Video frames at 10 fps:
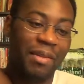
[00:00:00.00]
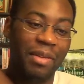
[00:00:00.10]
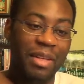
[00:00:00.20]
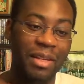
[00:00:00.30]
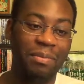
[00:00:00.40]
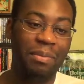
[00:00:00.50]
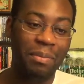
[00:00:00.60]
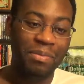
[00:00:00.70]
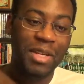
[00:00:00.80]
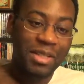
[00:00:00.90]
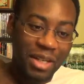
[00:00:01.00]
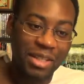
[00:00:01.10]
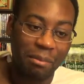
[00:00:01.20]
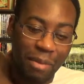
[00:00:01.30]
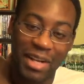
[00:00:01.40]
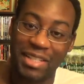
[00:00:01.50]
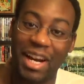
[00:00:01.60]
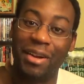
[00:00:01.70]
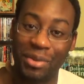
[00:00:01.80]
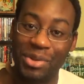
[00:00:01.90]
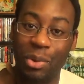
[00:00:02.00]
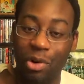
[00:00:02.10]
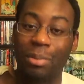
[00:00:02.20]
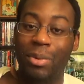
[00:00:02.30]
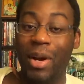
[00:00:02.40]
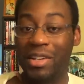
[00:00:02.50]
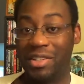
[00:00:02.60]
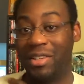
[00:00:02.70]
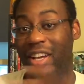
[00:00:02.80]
He took the McDonald's Corporation,